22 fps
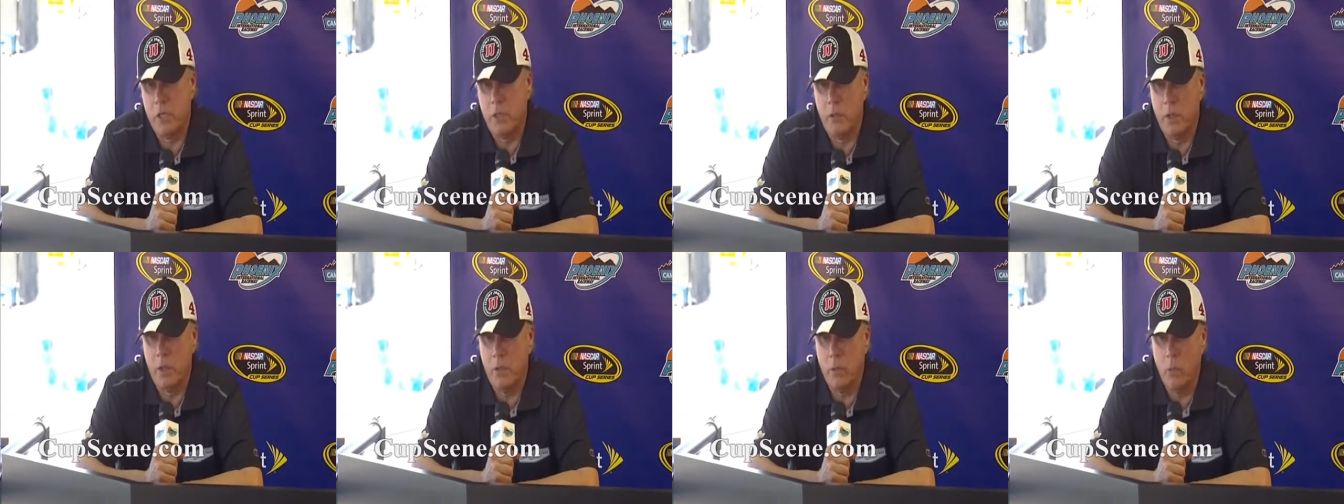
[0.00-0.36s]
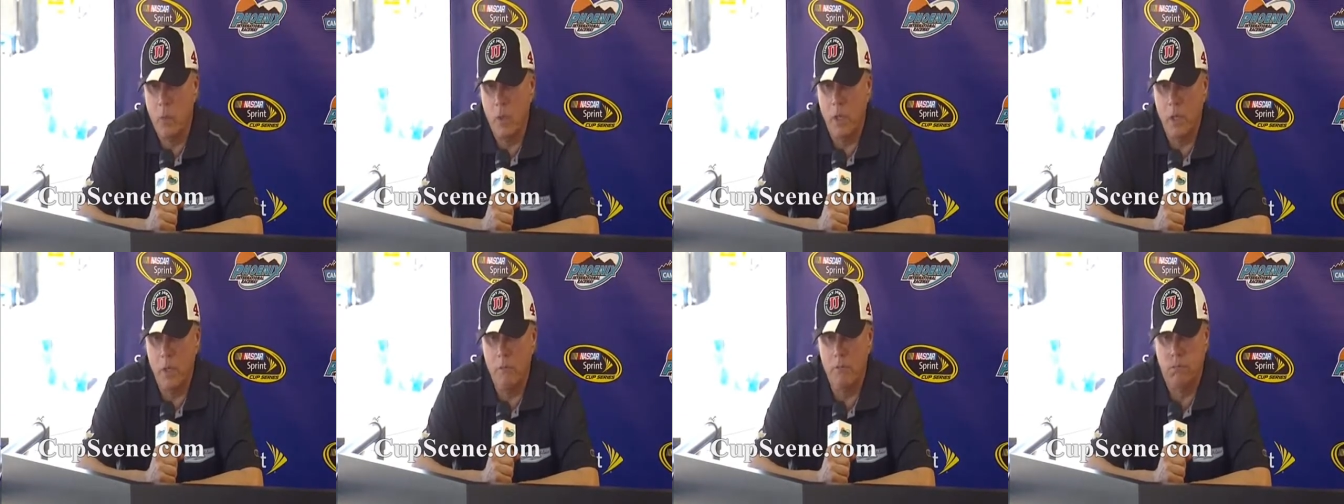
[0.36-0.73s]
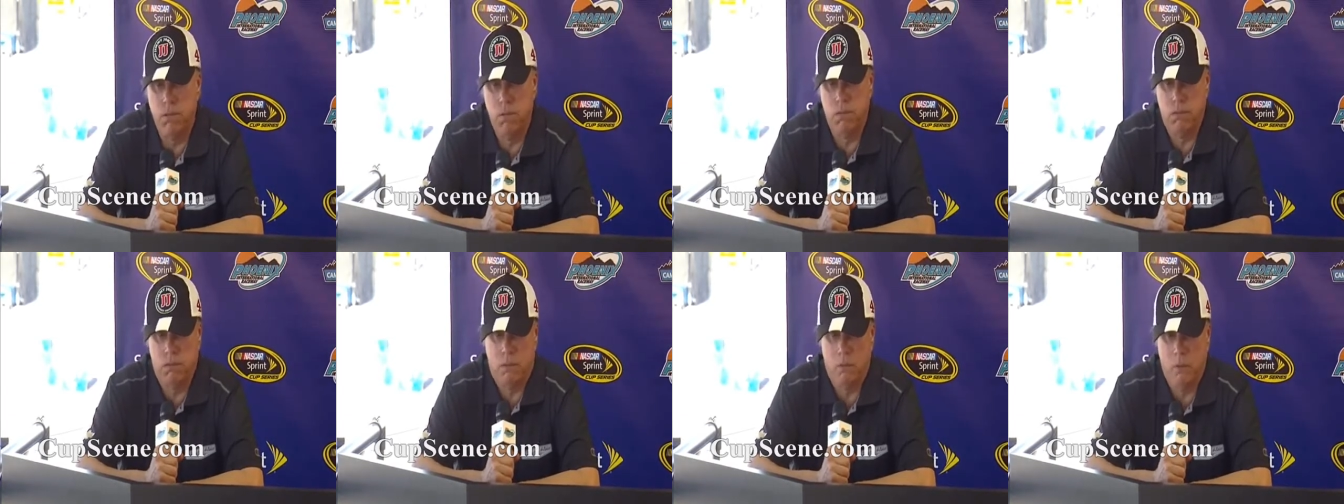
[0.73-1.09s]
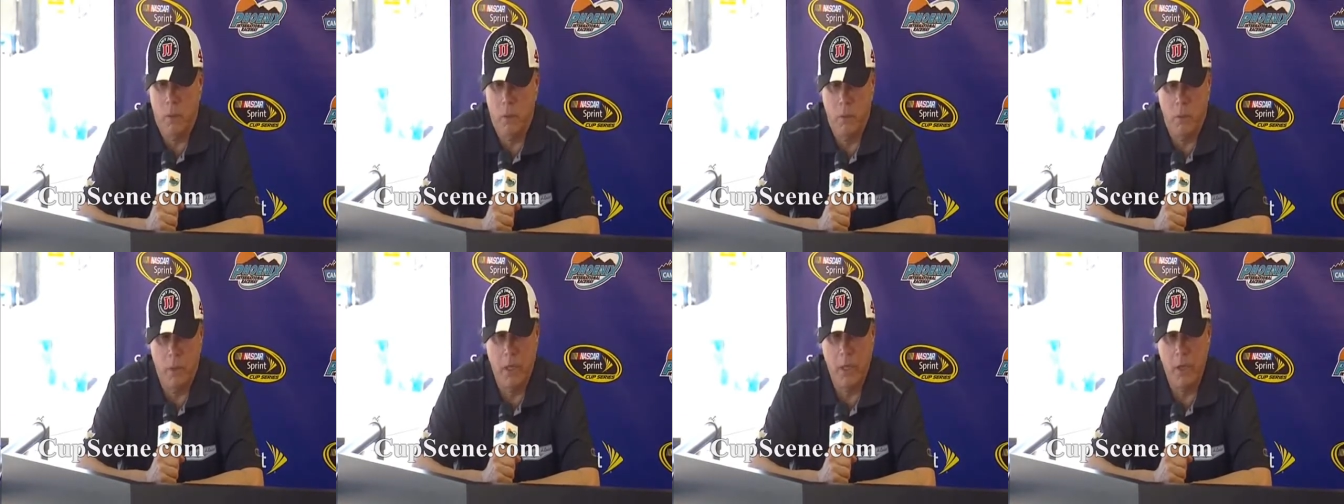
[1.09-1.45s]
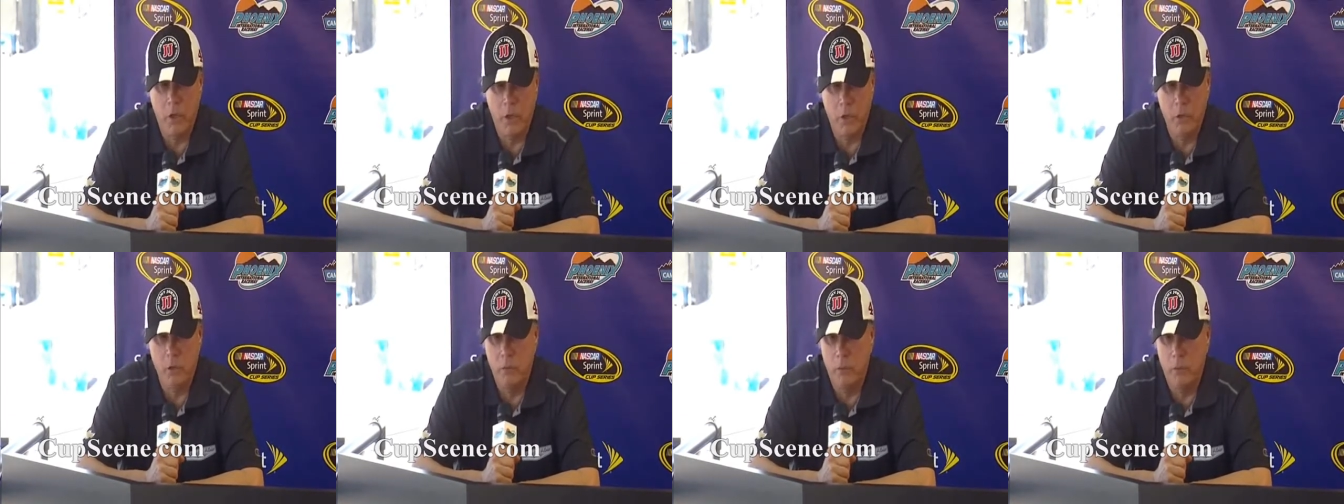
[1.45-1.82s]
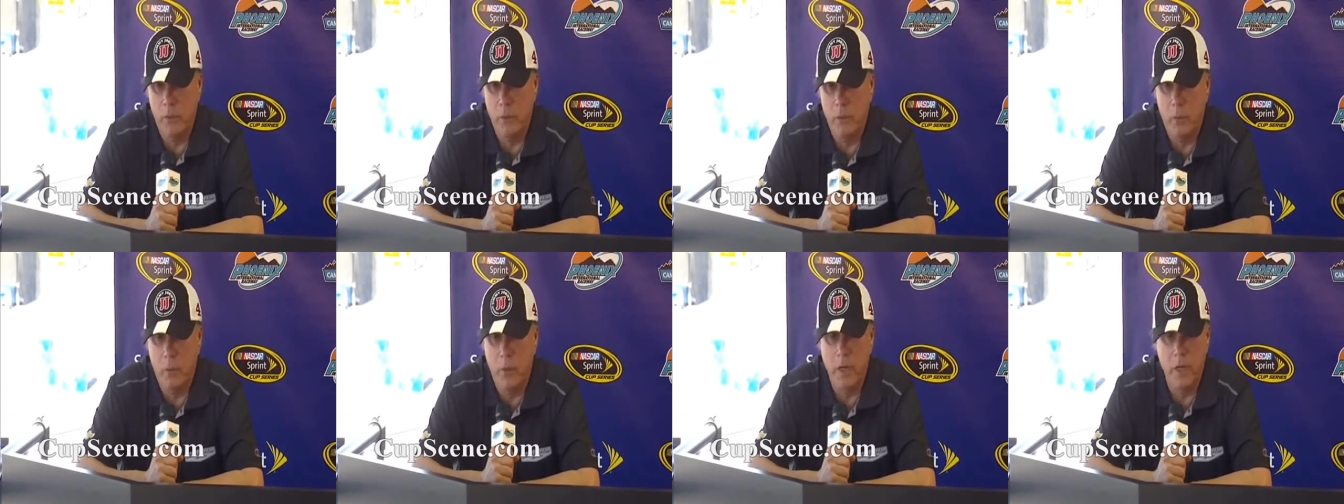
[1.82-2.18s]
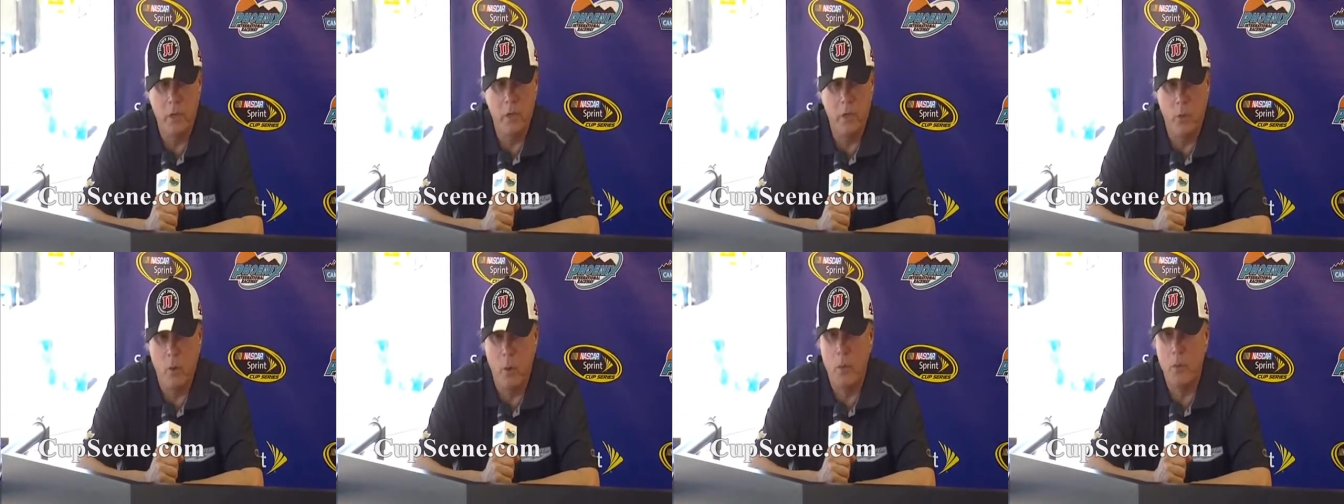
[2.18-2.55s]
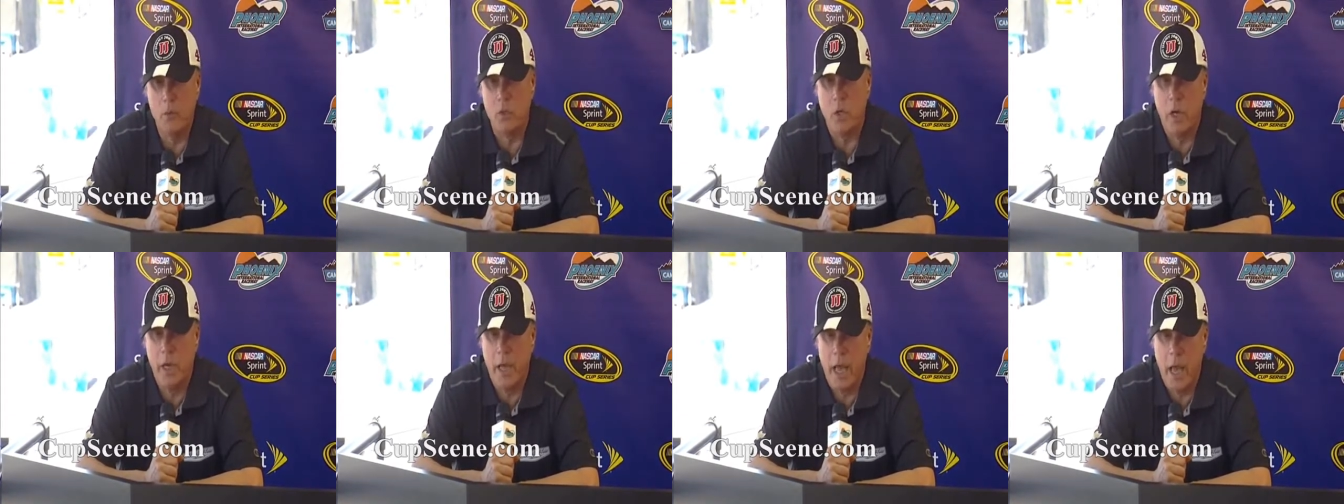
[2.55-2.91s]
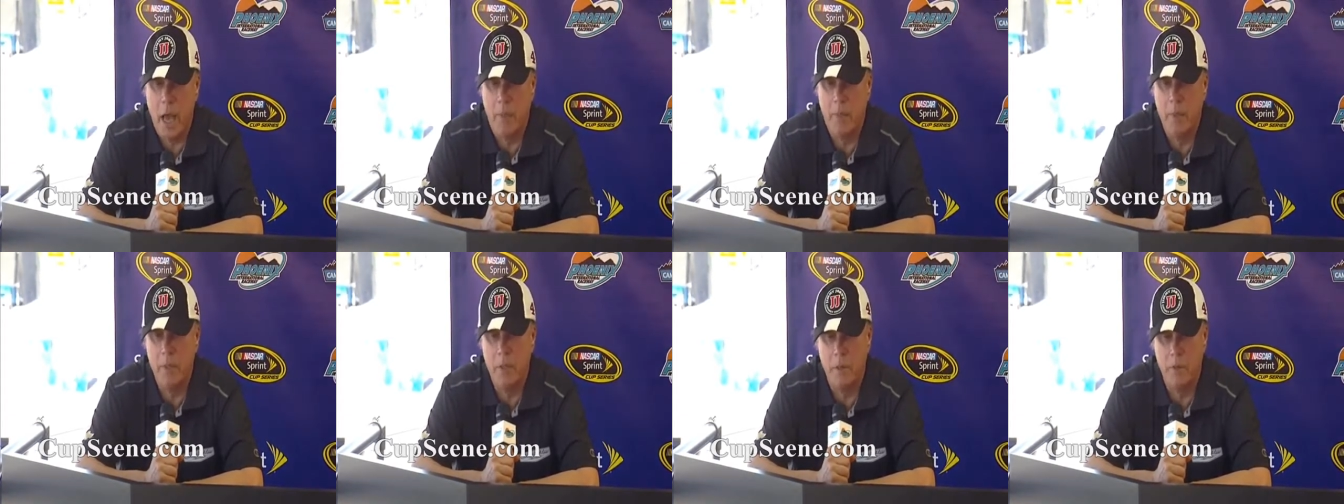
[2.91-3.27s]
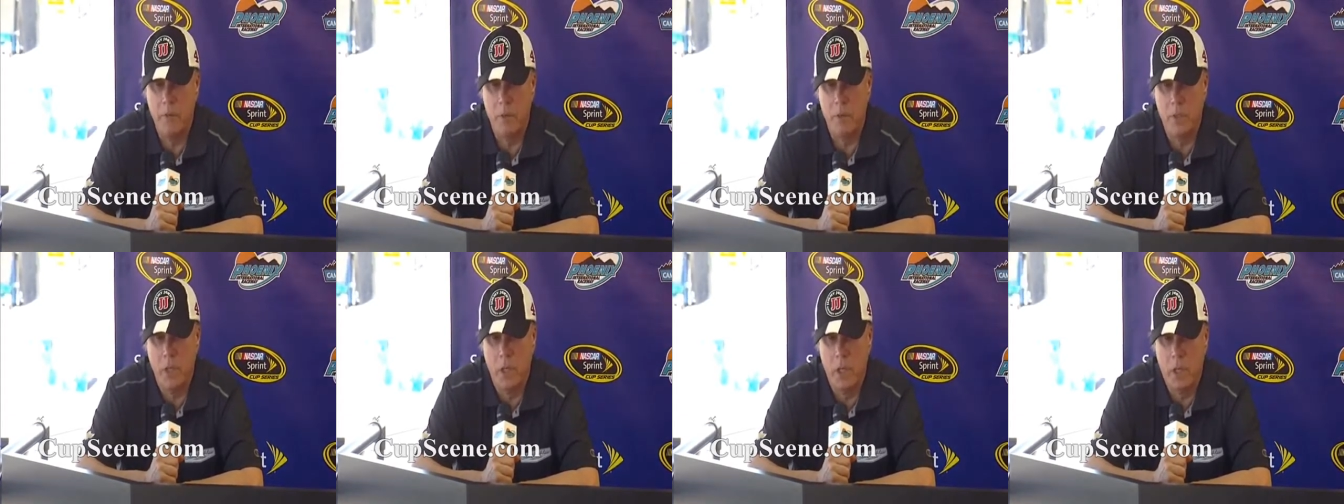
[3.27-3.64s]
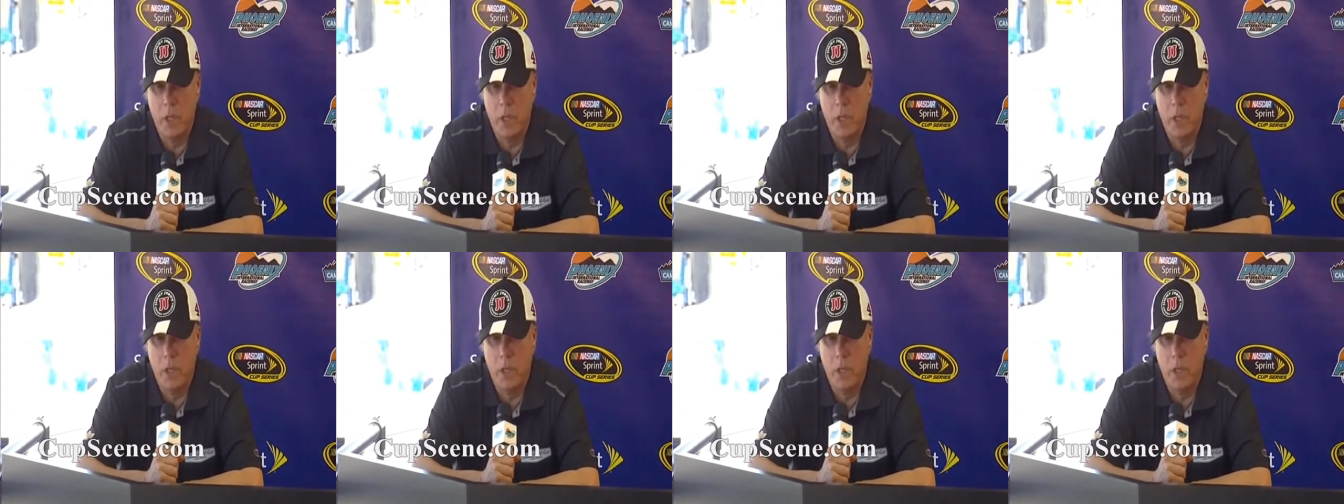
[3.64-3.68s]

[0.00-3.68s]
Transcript: You know, we were like you. We didn't know what was going to happen. It was,